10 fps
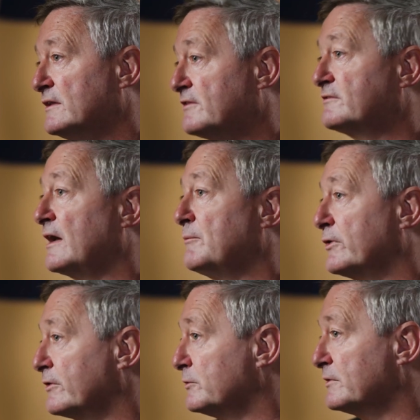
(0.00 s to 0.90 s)
This time we're
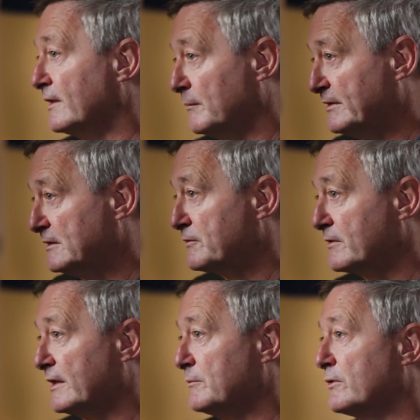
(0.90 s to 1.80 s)
going to do it a little bit
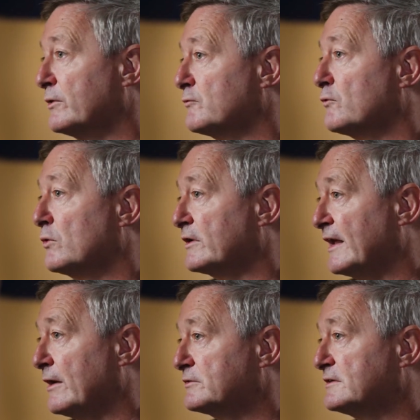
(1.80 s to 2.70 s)
differently. We're going to roll it
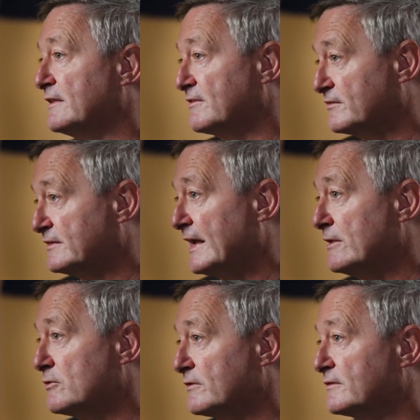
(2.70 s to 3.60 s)
out in
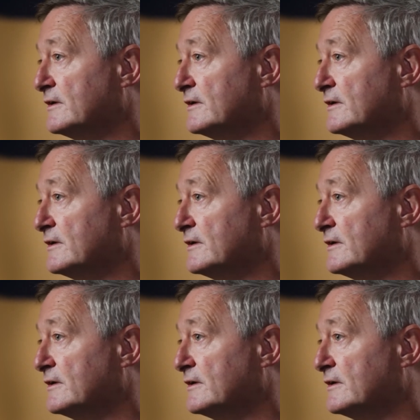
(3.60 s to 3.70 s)
stages.